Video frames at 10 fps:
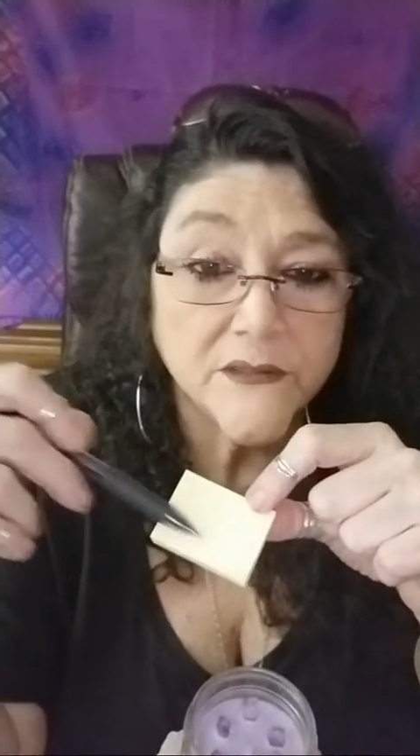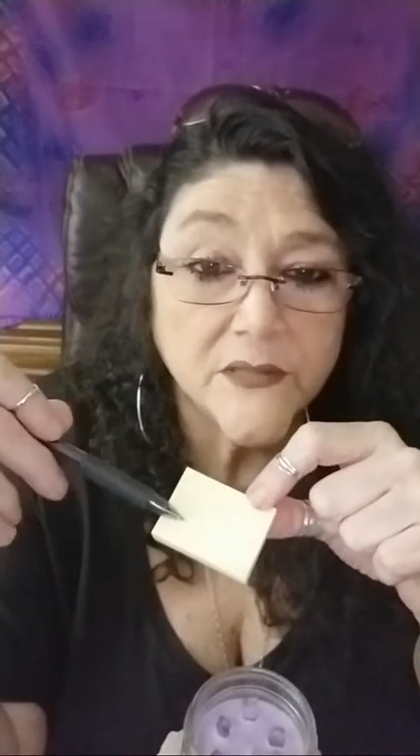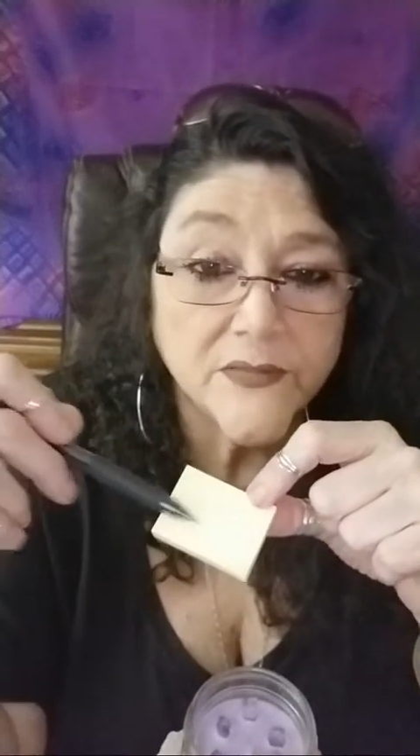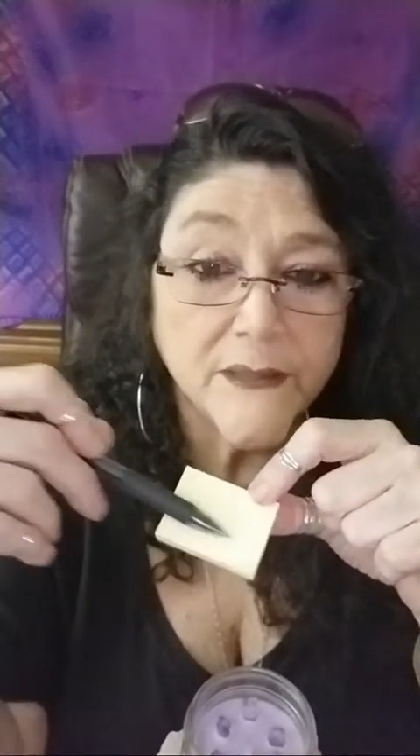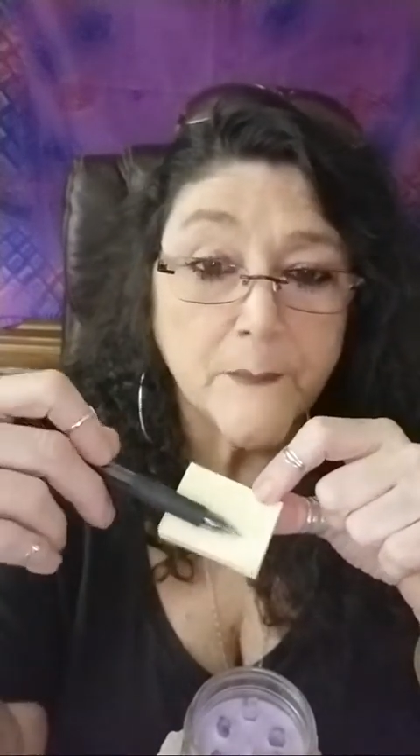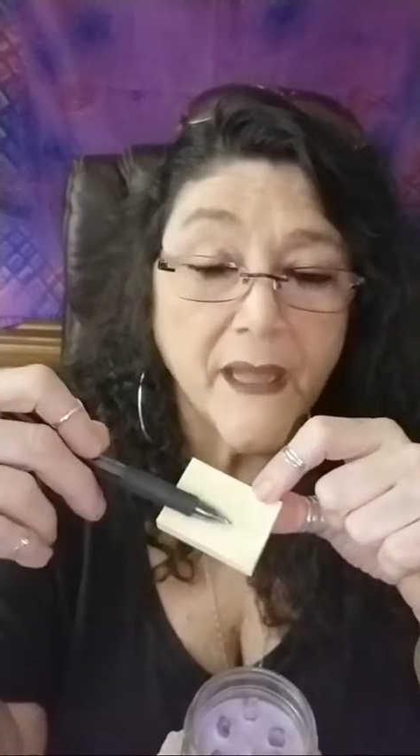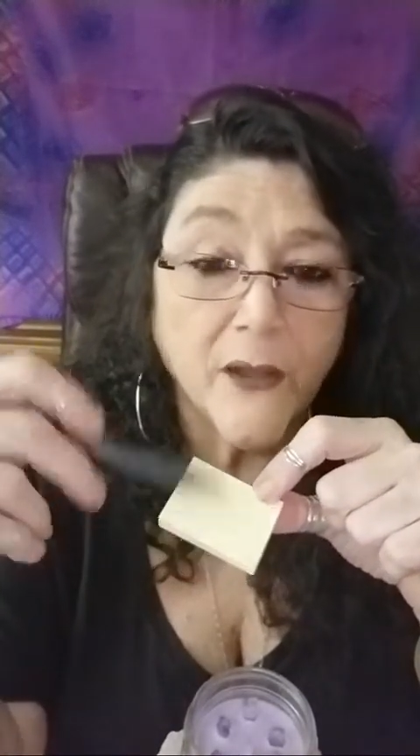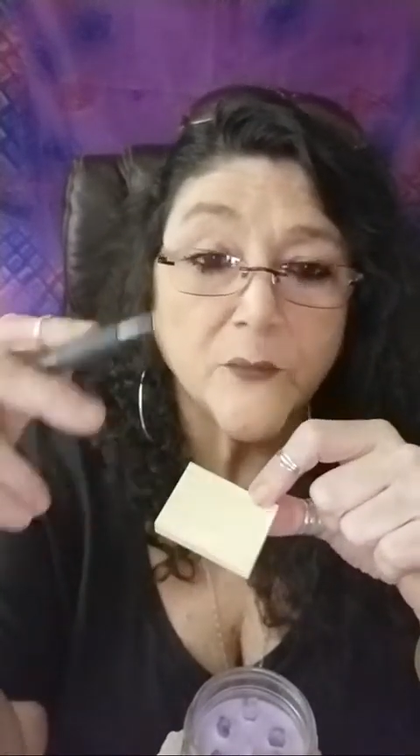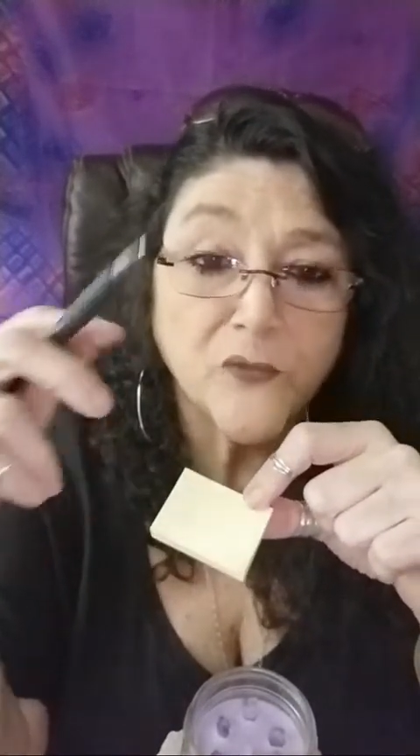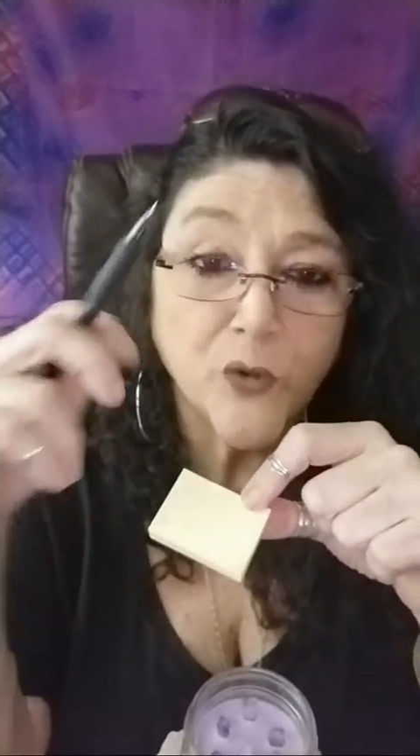the amount
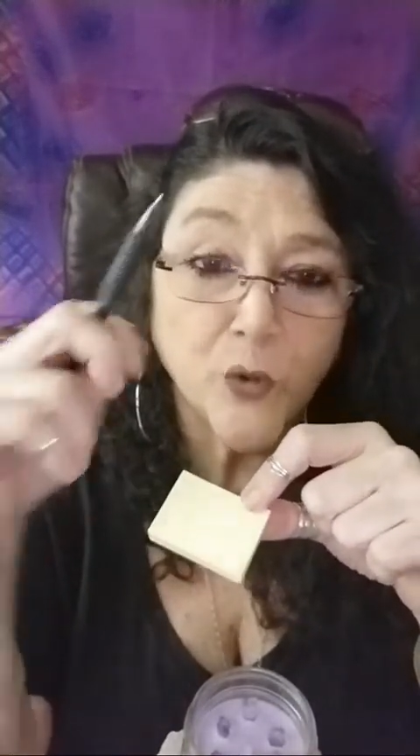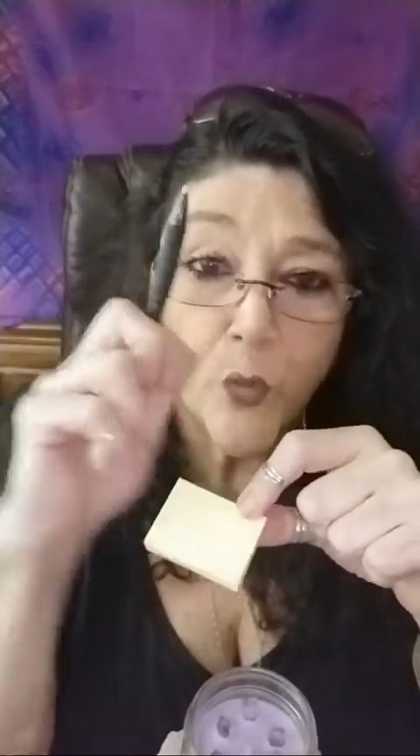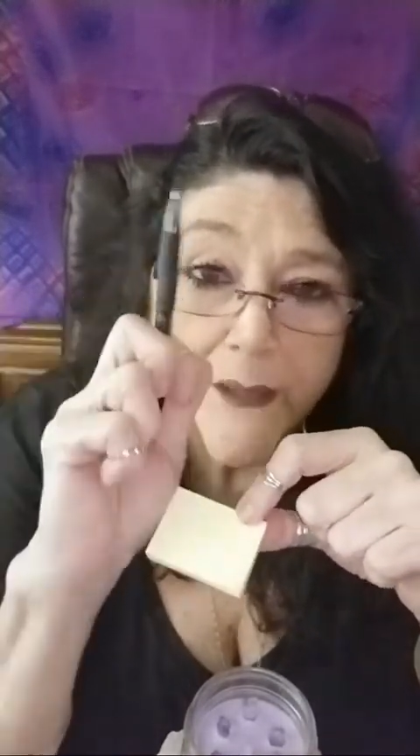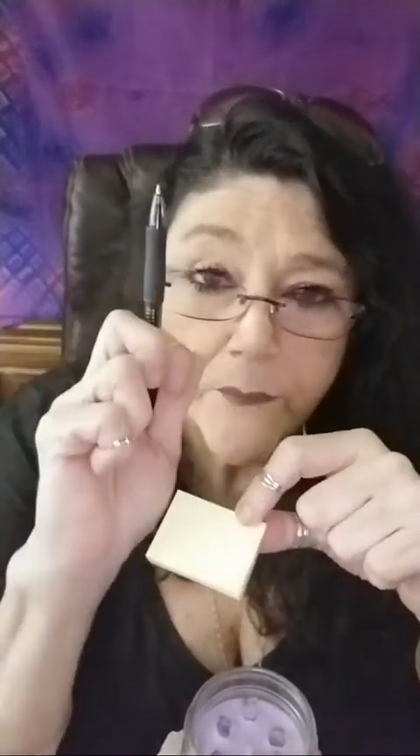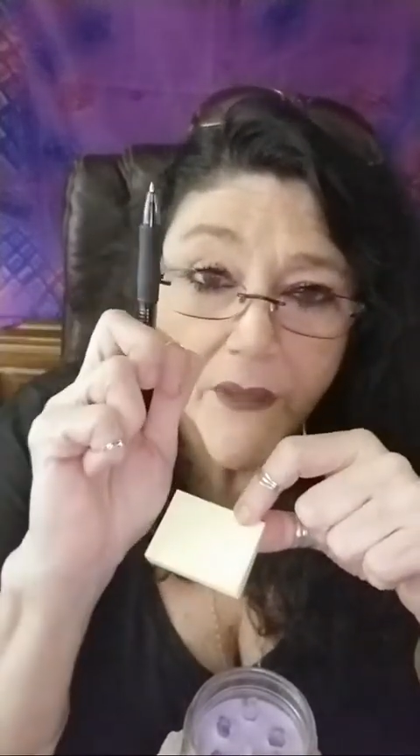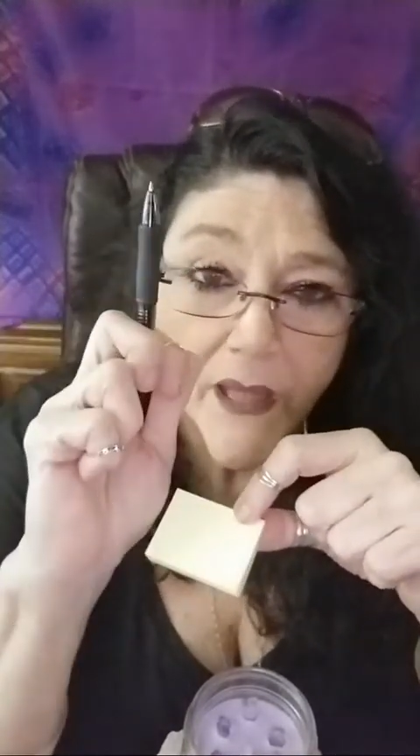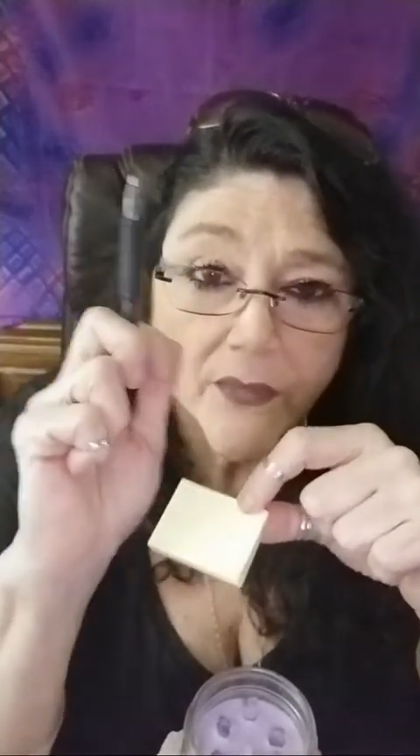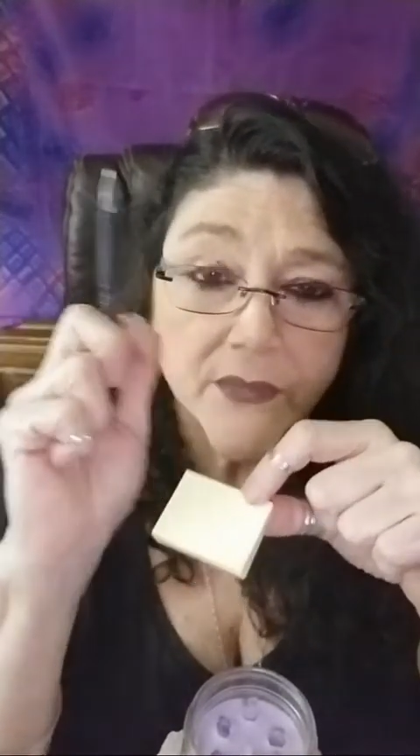for 1 month.